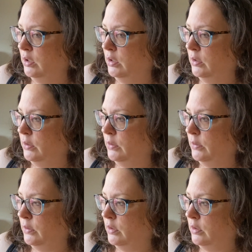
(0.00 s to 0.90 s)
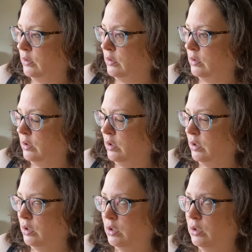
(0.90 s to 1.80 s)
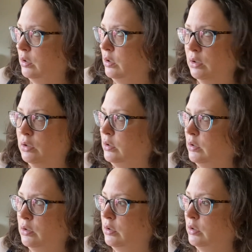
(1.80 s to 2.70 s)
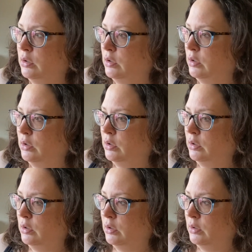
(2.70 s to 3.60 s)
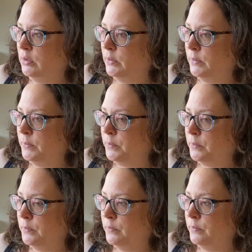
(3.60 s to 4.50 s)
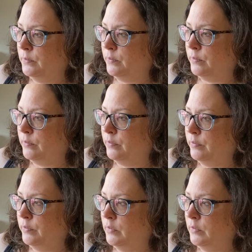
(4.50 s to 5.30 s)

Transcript: Nobody speaks.